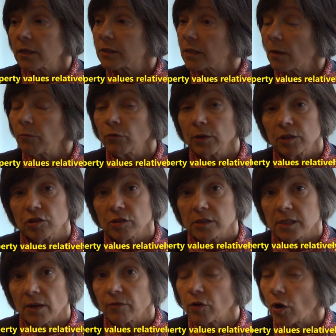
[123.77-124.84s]
Some
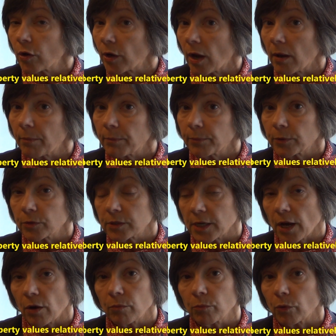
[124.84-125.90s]
regions have gone up or
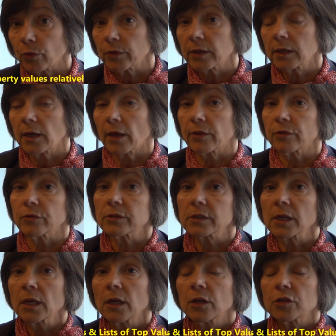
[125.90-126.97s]
down more than
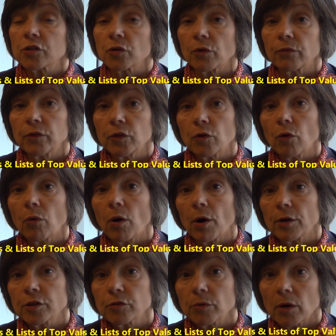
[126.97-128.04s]
others. So if you go
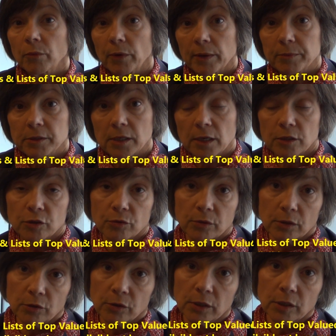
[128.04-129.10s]
onto our website, you
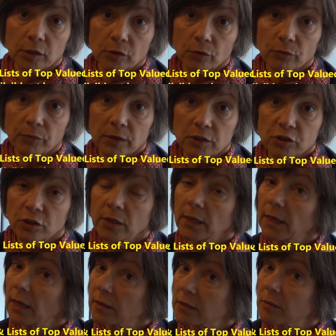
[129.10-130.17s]
can look at your region
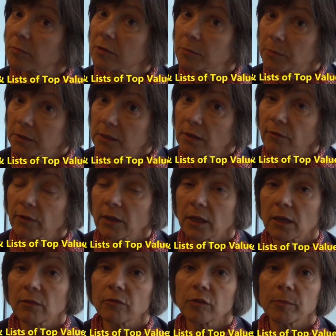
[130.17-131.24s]
and get some
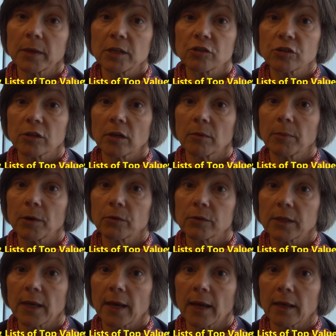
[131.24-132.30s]
specific information
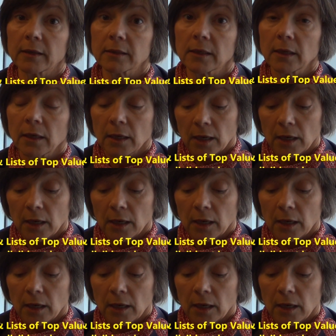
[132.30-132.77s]
about that.